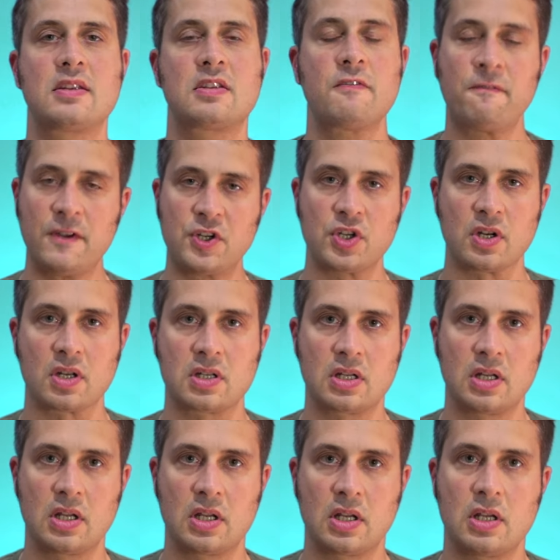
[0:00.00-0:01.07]
sufficient
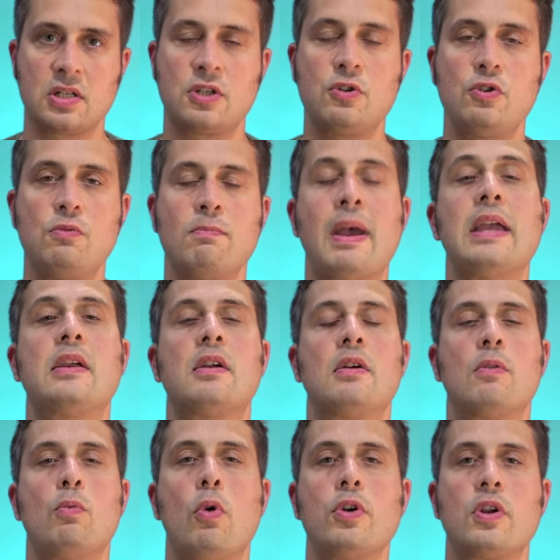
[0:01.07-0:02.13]
to make
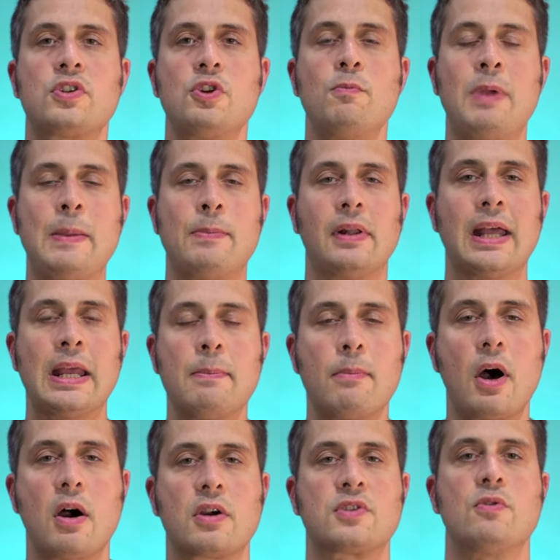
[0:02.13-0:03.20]
one or two people in
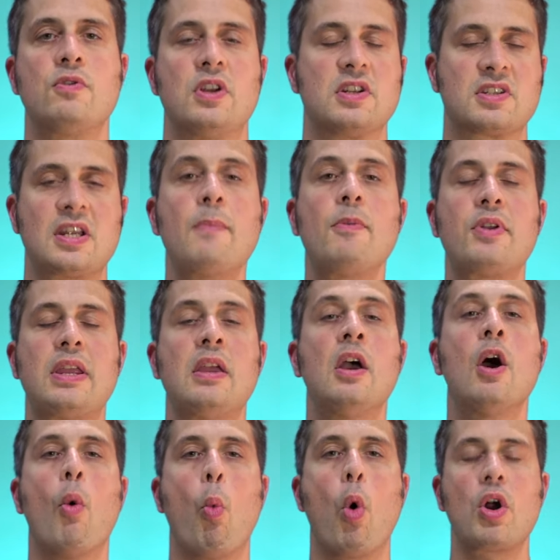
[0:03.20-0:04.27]
Mark's audience, somebody
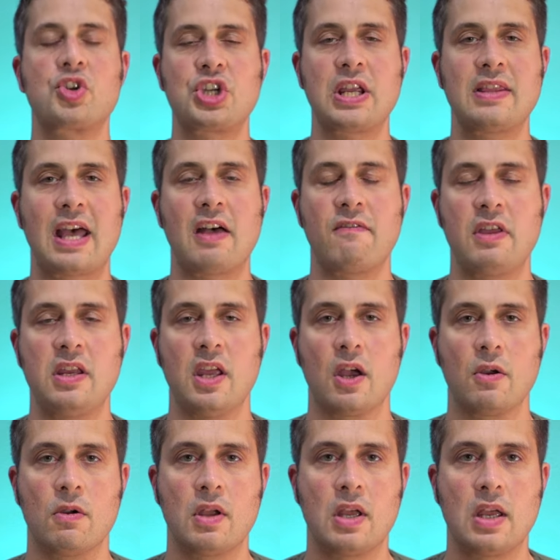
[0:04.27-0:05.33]
watching that
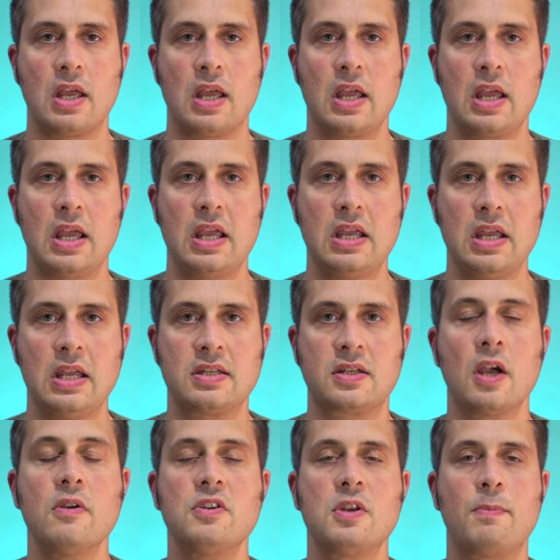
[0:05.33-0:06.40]
video, is
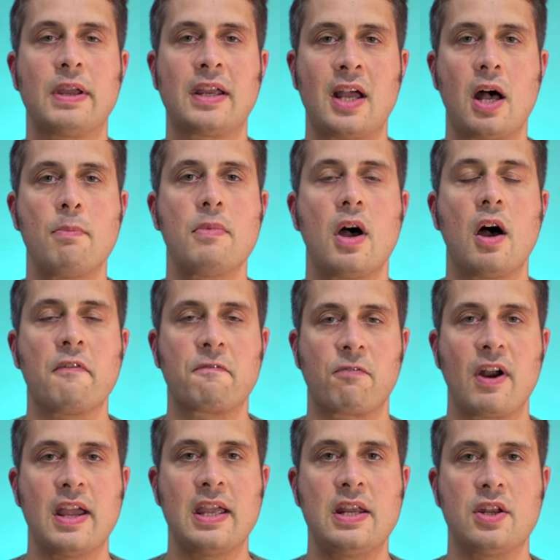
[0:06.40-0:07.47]
going to become
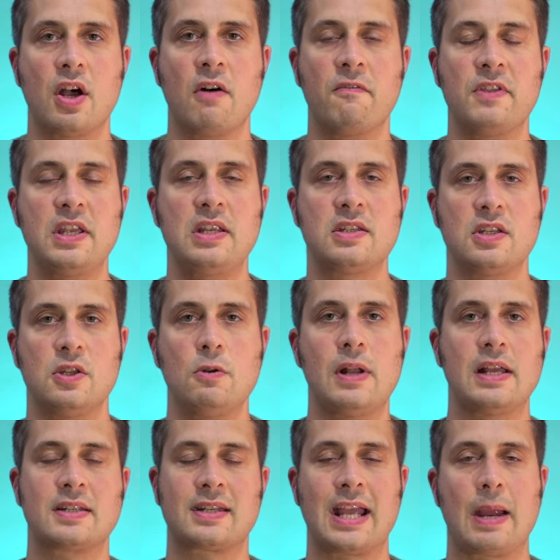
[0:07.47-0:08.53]
afraid of these
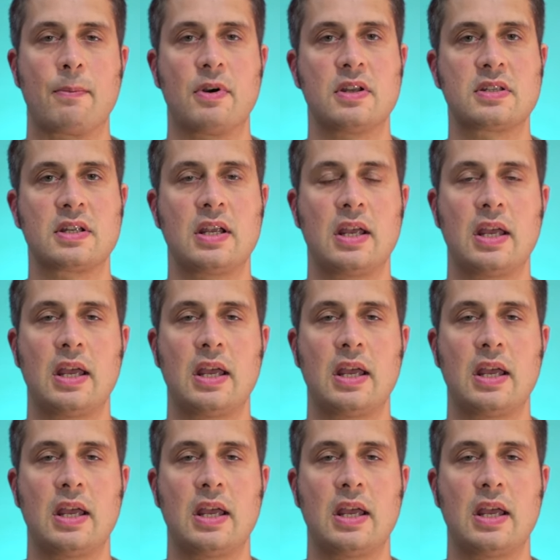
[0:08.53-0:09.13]
ULEZ cameras.